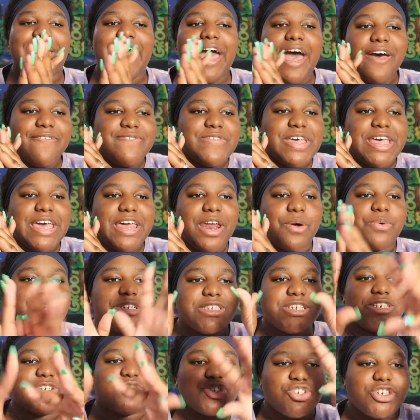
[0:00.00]
Kevin, I want
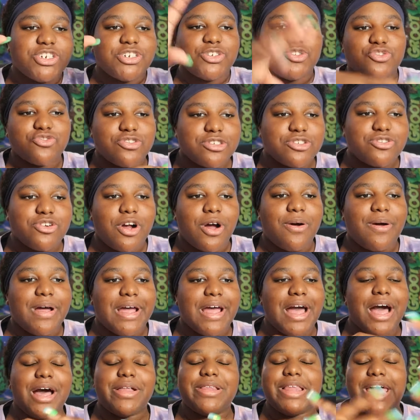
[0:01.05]
to see your children
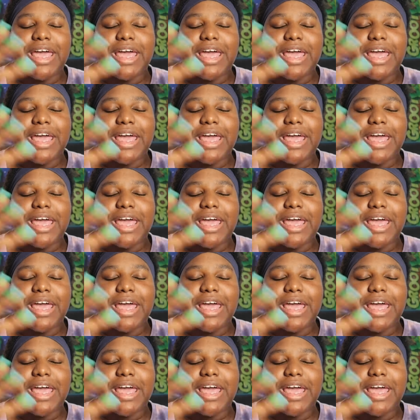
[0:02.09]
growing up.